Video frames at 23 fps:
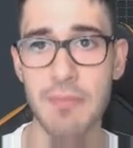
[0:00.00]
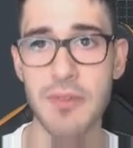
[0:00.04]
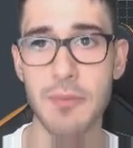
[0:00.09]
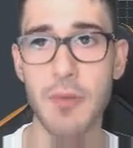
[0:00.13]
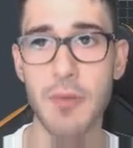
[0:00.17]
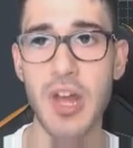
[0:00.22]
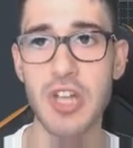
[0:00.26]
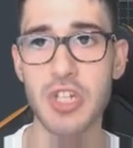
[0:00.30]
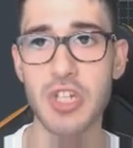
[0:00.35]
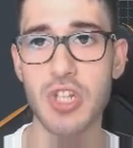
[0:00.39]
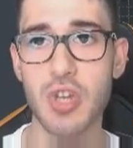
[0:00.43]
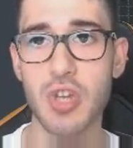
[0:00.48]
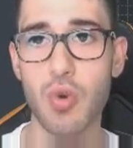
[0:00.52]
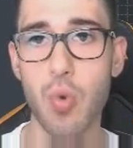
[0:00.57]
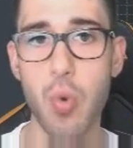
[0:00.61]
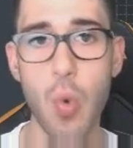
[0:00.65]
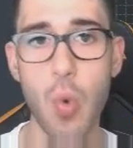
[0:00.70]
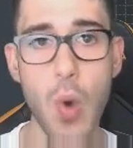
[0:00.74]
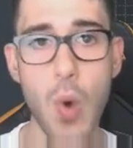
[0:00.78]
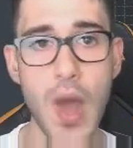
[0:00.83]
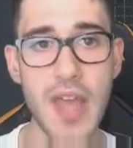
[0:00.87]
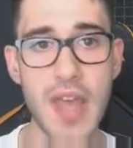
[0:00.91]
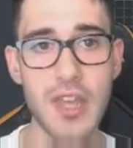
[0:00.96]
I'm not actually
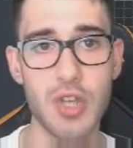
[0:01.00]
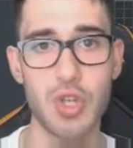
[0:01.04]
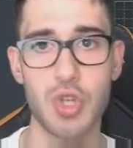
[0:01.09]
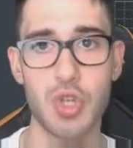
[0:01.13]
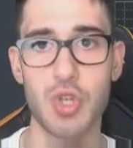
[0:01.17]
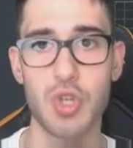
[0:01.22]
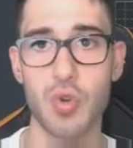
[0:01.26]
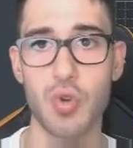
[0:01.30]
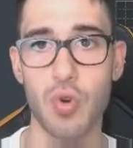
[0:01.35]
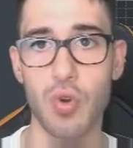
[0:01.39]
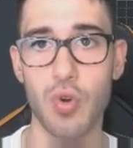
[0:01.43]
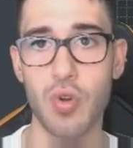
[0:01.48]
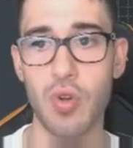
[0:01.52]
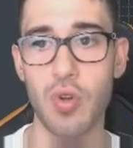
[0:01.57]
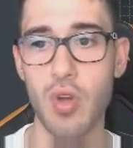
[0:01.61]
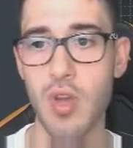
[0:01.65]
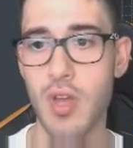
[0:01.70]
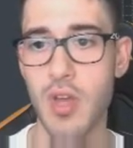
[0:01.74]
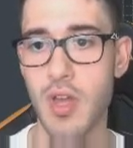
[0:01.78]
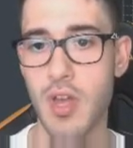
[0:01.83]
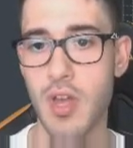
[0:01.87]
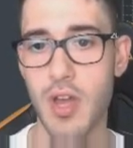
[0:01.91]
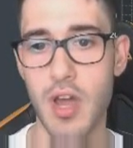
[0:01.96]
quite sure
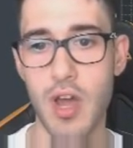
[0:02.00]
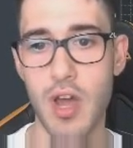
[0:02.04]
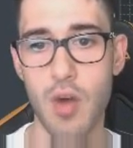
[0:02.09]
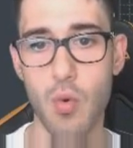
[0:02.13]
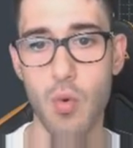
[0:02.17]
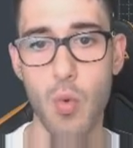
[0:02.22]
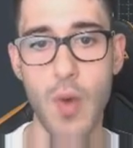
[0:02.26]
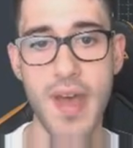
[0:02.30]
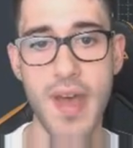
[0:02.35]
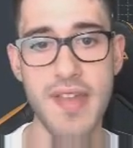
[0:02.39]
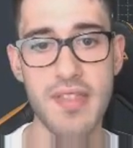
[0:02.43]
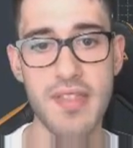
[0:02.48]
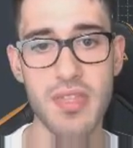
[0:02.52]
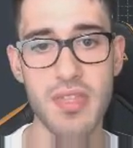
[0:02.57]
when